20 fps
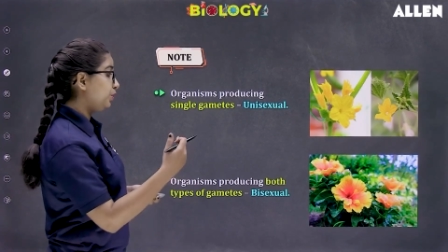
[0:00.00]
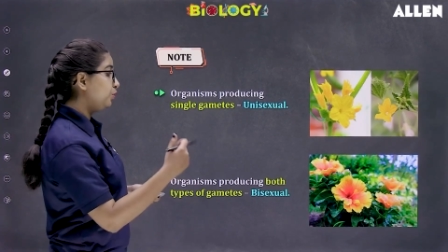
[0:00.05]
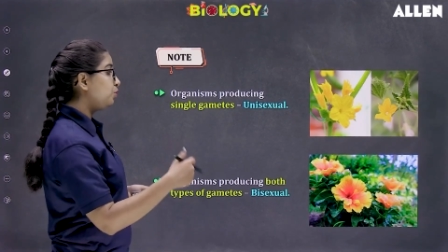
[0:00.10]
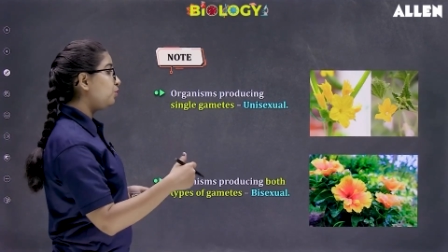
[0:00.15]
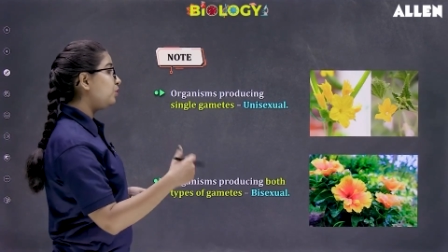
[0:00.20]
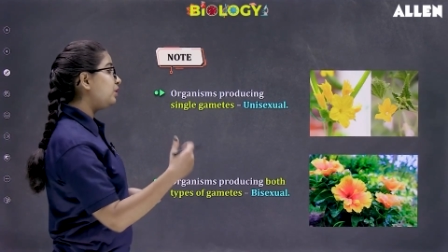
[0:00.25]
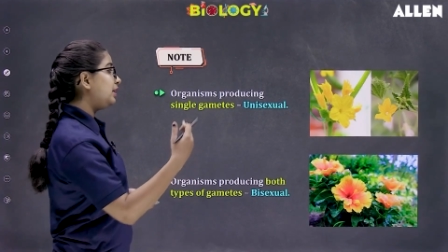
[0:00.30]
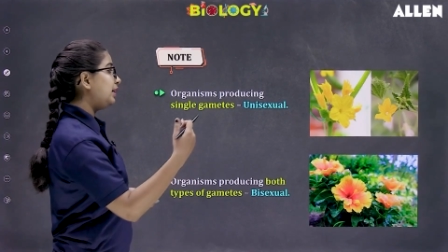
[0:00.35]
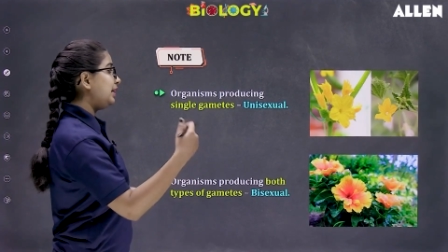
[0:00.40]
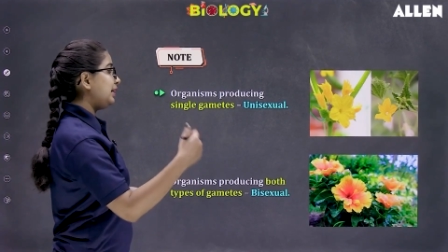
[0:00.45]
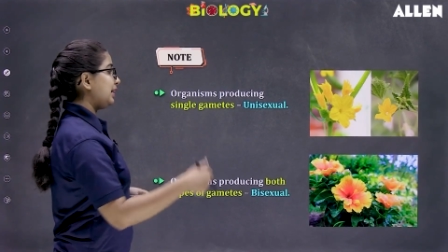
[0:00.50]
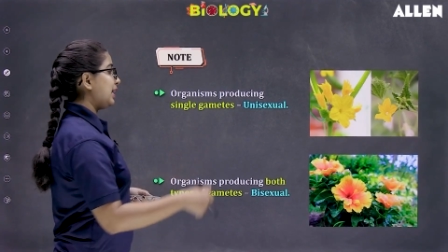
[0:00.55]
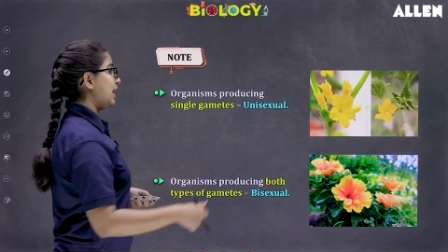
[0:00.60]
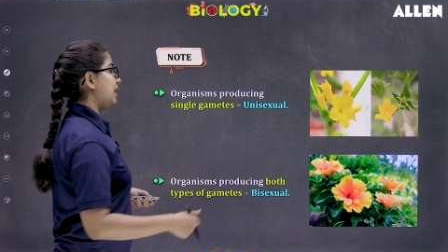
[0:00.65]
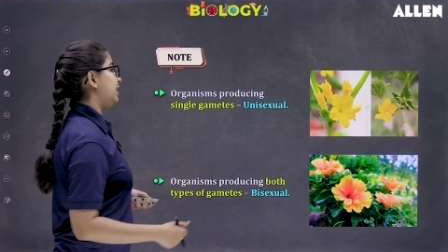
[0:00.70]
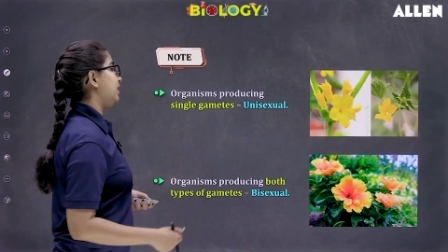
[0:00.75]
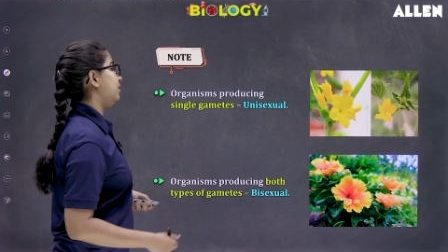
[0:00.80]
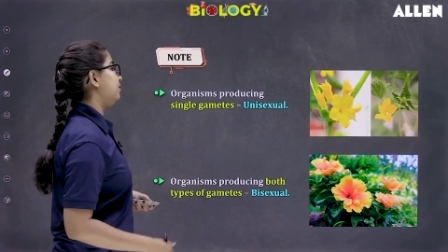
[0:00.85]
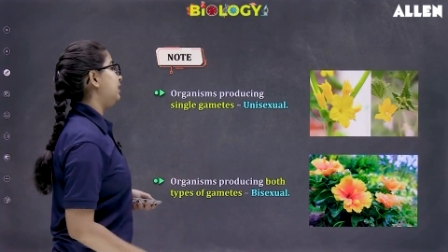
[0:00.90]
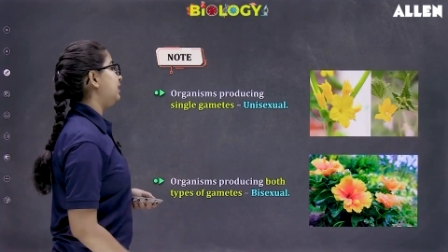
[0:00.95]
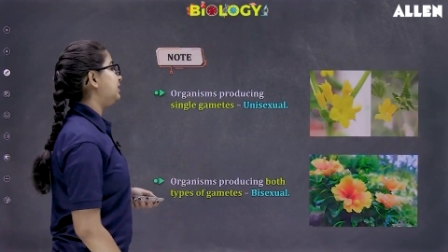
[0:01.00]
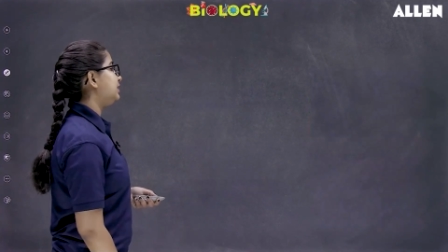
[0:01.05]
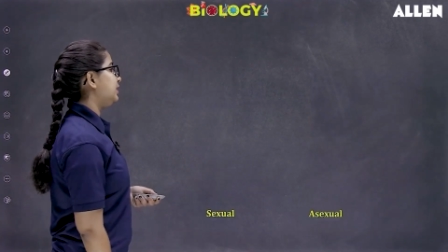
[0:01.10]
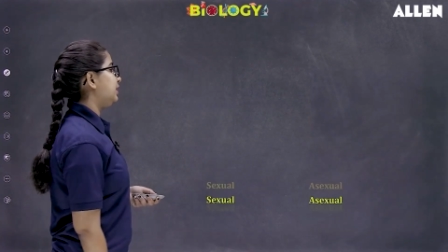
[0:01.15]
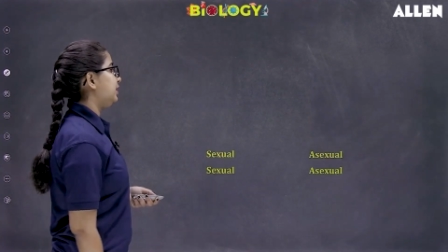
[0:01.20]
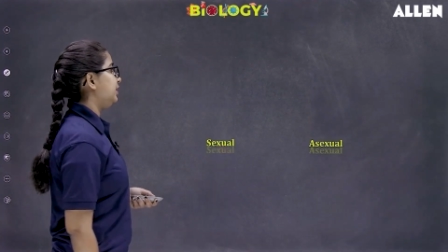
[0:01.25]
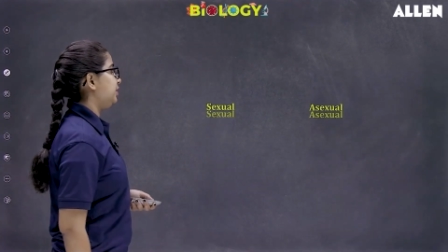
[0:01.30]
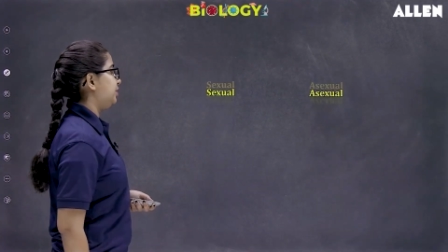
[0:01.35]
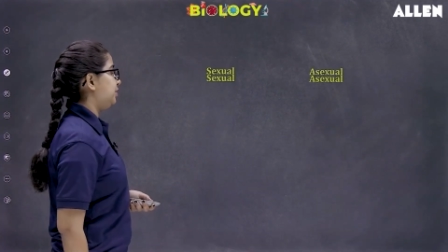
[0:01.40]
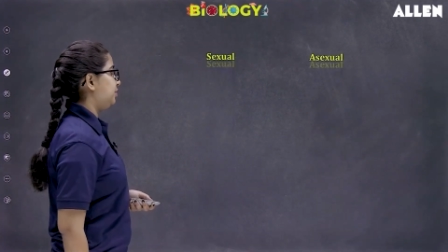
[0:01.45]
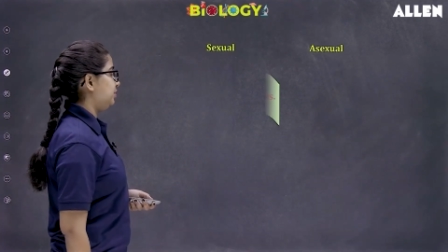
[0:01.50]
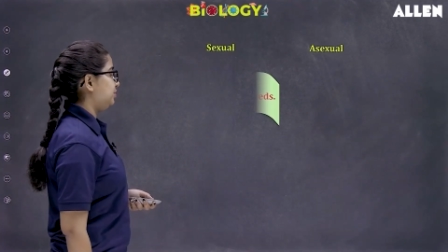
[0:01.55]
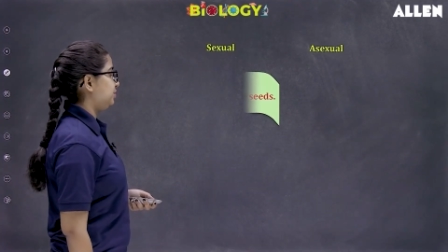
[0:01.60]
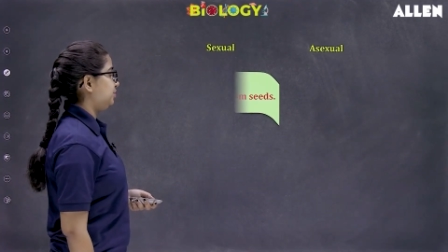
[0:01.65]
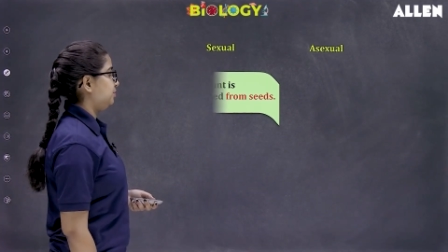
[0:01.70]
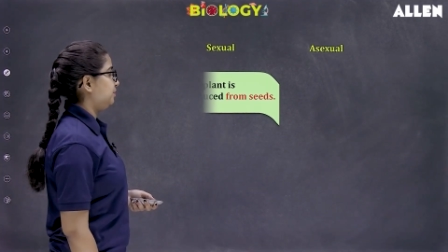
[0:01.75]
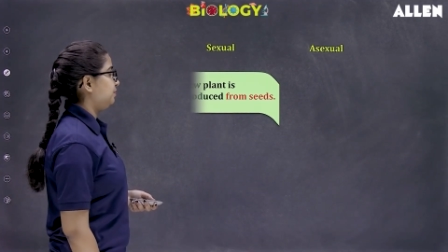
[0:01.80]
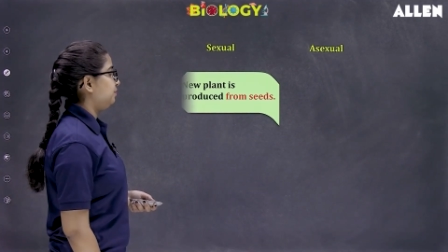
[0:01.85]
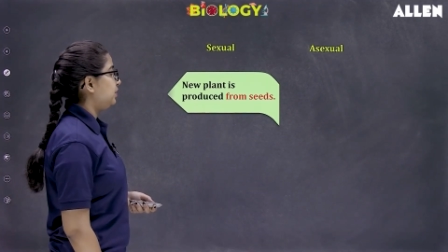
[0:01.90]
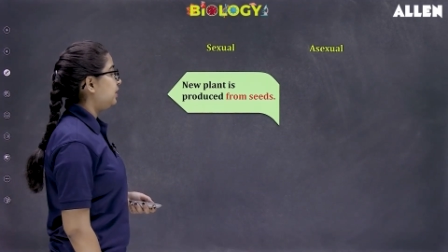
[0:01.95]
two categories here
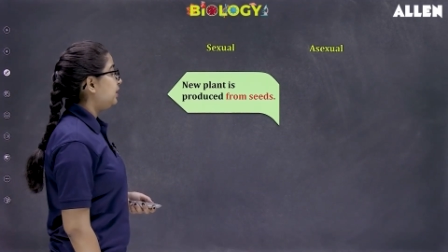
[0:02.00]
also.